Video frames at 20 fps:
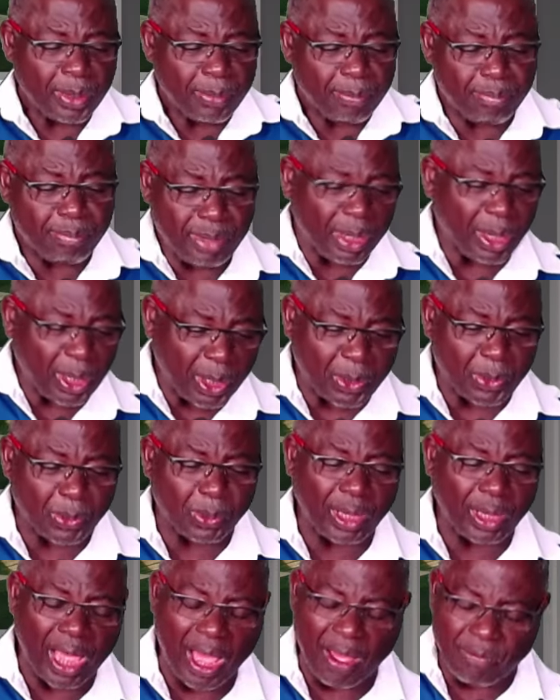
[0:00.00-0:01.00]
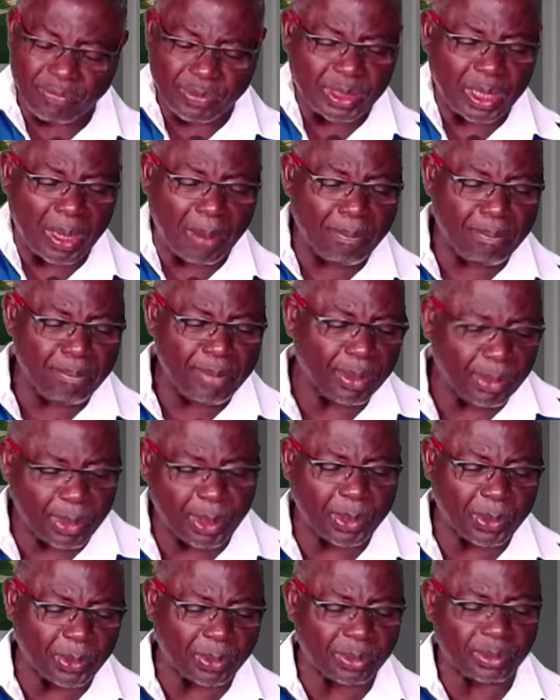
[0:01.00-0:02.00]
miracle after
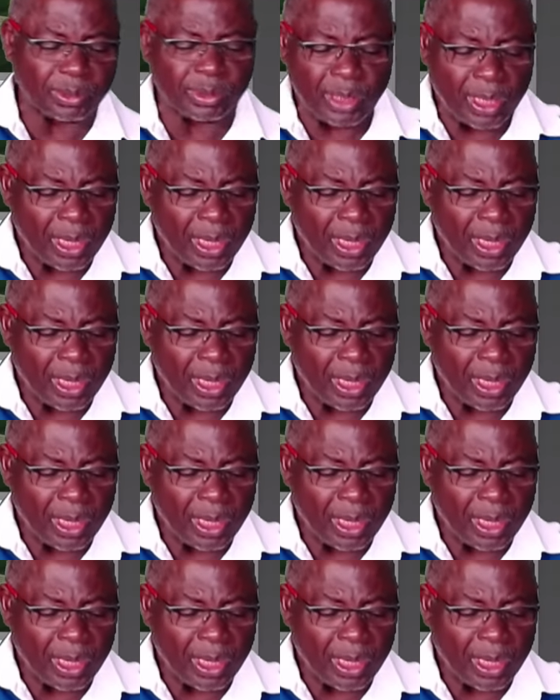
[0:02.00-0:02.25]
miracle,